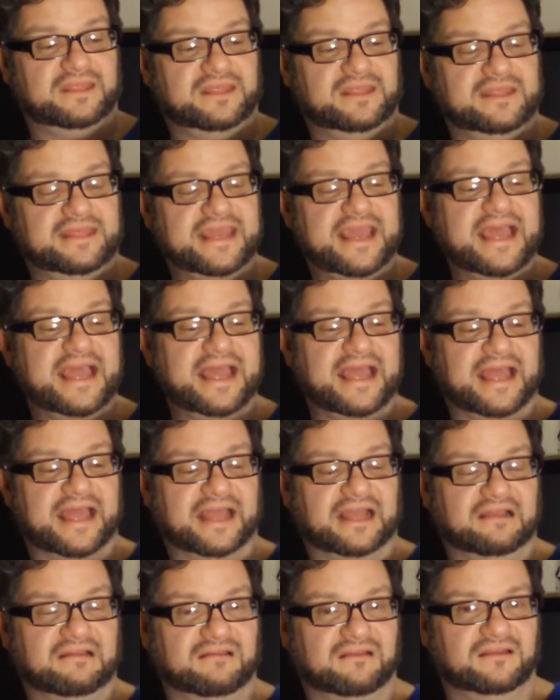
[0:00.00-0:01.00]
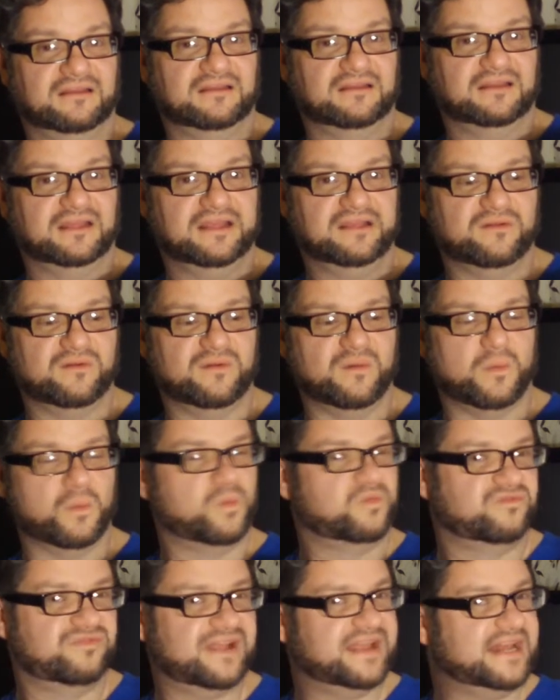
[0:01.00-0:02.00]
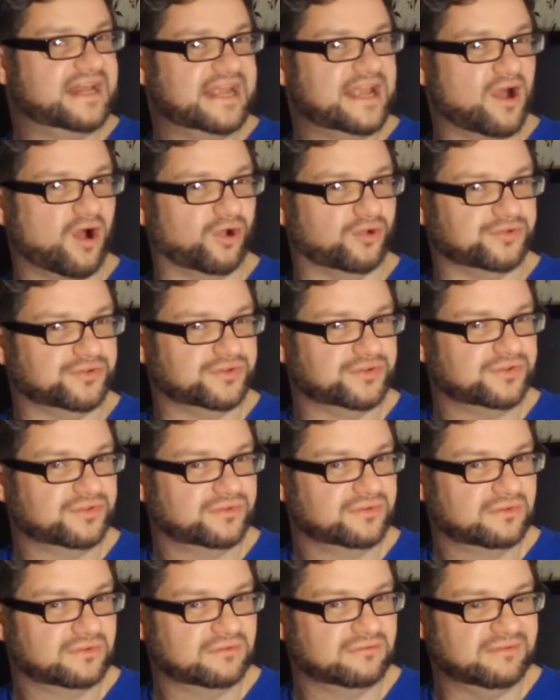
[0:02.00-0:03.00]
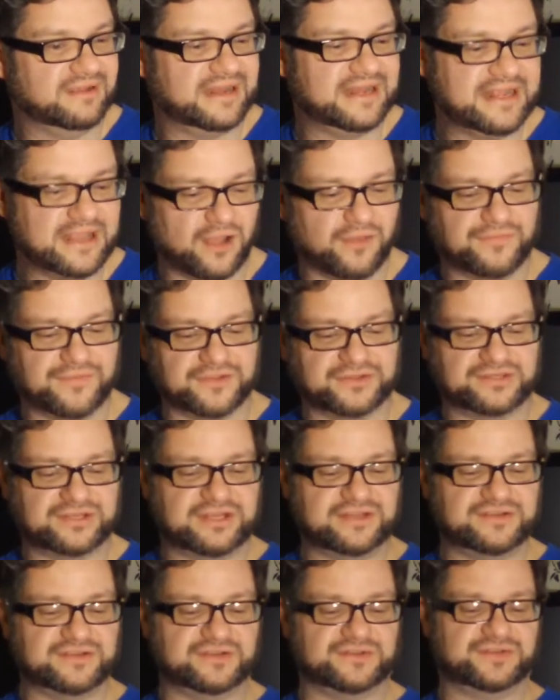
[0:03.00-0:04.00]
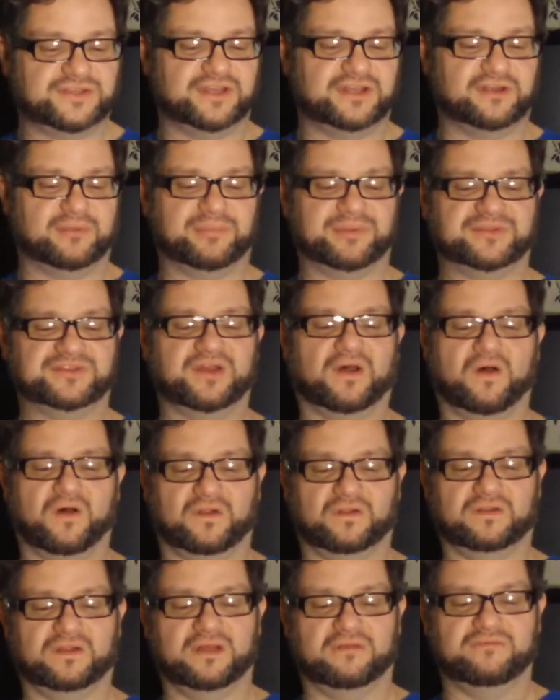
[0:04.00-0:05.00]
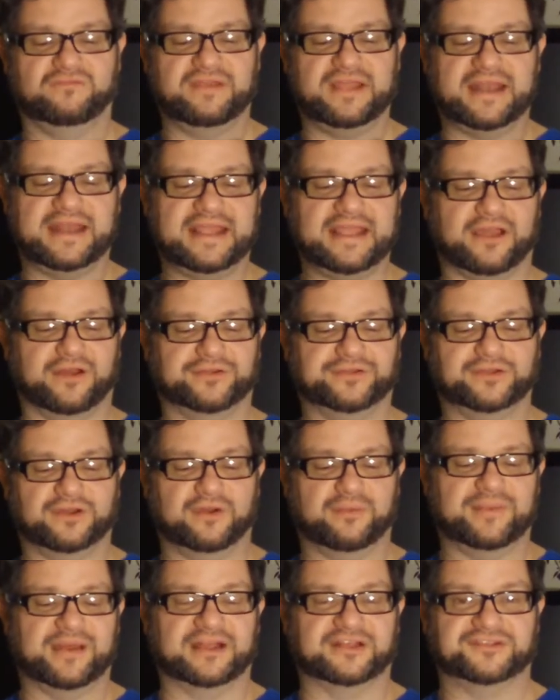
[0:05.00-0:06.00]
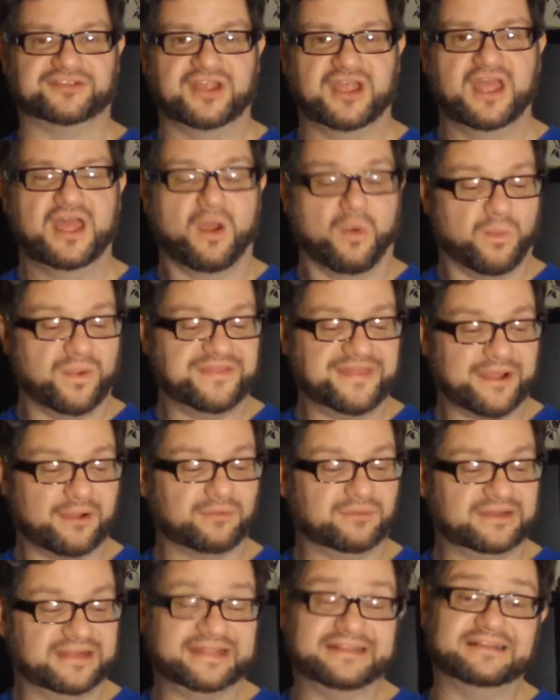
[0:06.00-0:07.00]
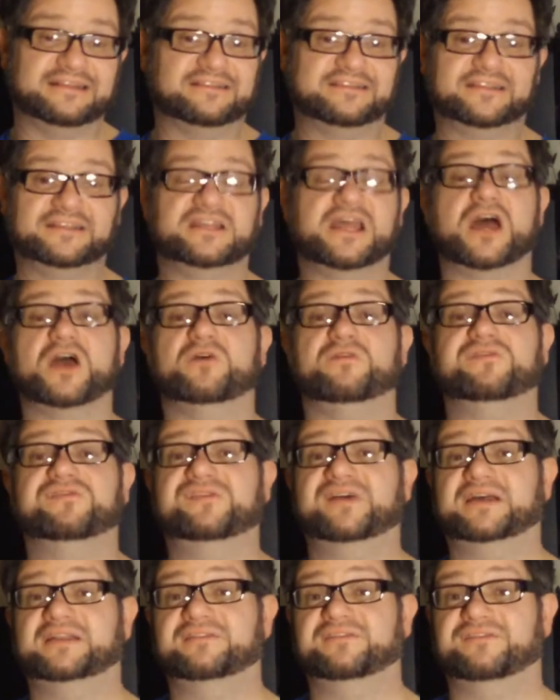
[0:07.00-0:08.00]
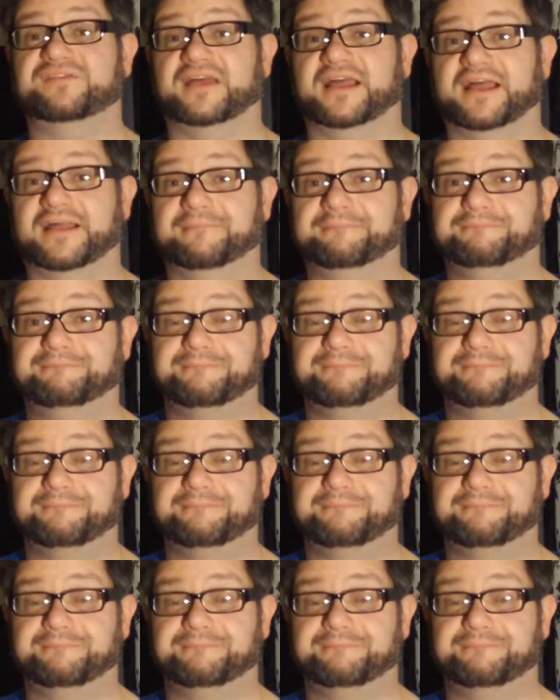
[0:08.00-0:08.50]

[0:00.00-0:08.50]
Yeah, really odd that she should turn up at all, and really odd homage without little to no fanfare.